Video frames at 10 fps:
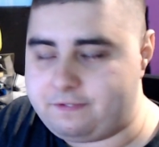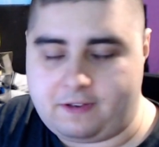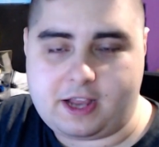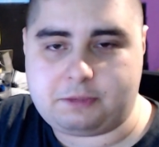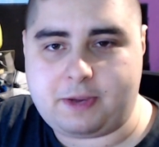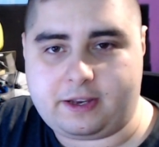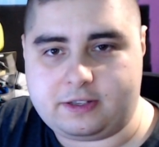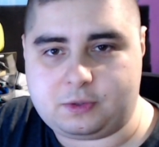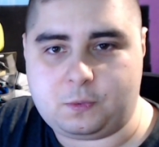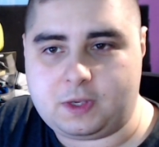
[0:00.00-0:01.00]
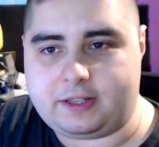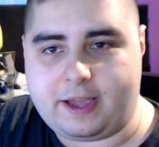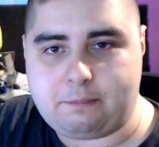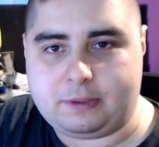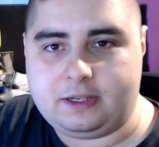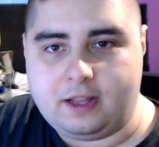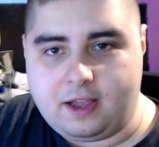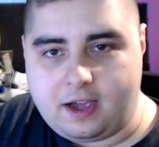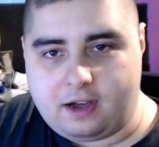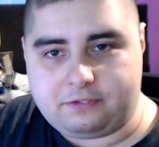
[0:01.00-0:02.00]
flashback as to what happened
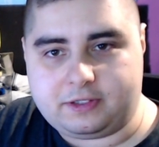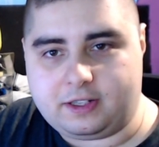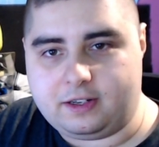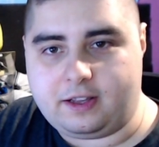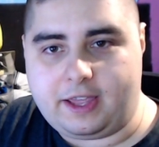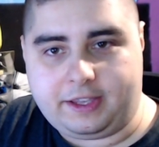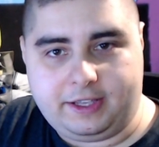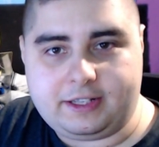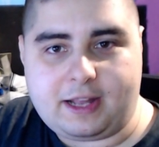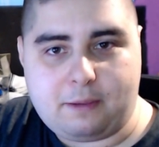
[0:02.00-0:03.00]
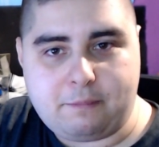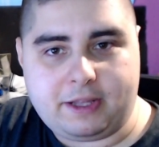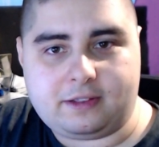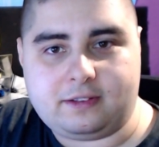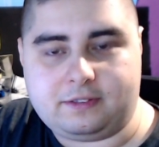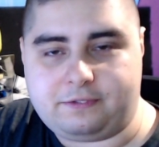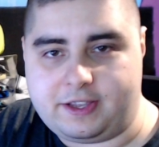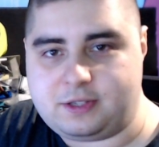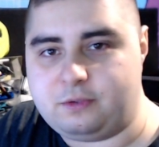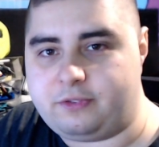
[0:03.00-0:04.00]
after Echidna met
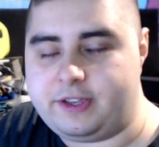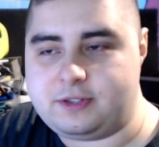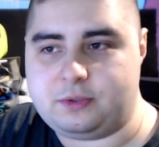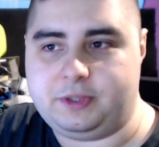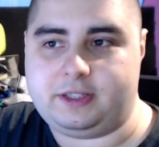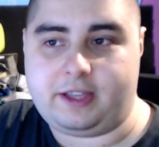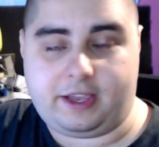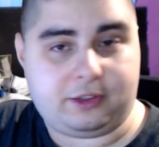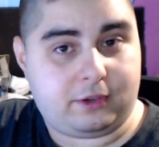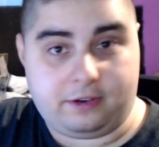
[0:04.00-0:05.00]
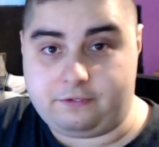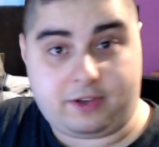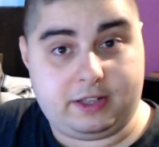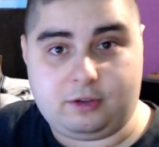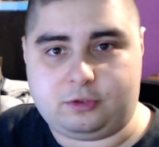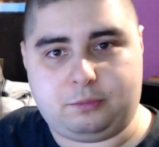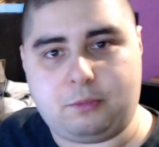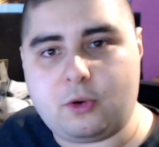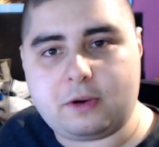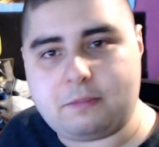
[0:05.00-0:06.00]
face to face with Hector, and find out
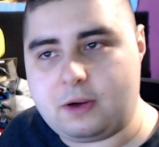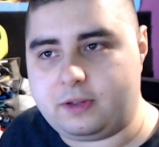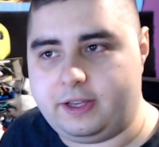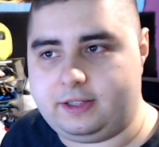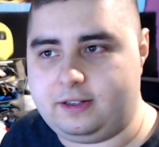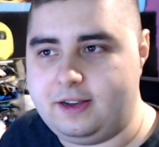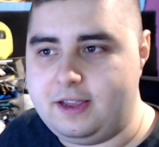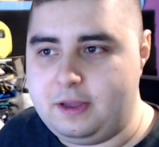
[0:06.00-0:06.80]
more about Hector,